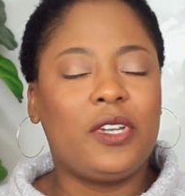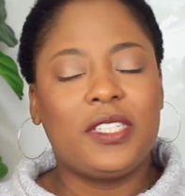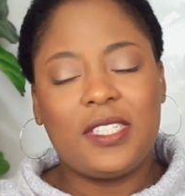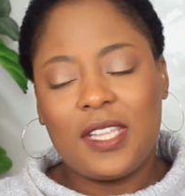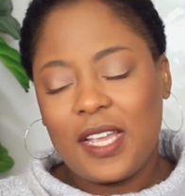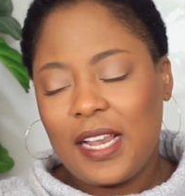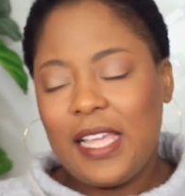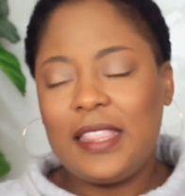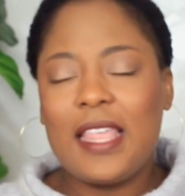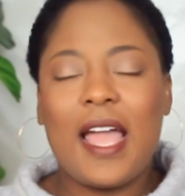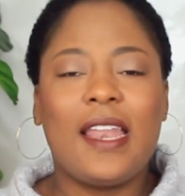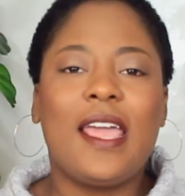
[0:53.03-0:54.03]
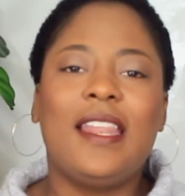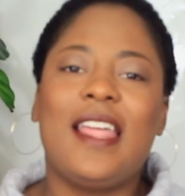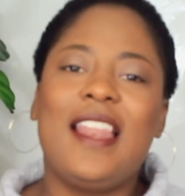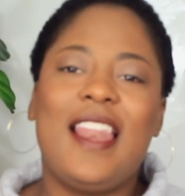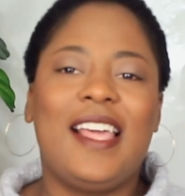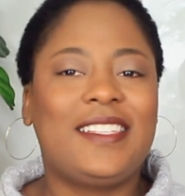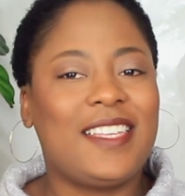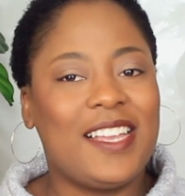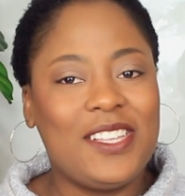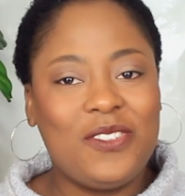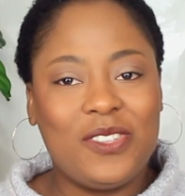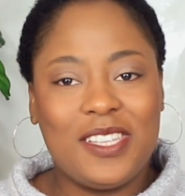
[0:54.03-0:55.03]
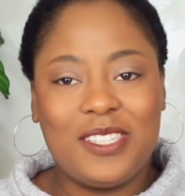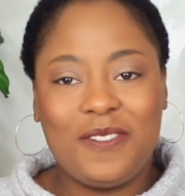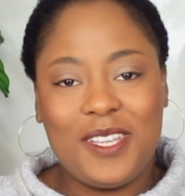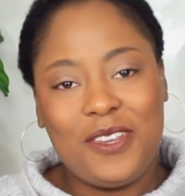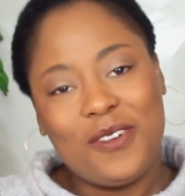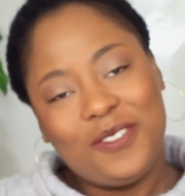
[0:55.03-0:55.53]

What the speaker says: Just click that and then let's get into this video.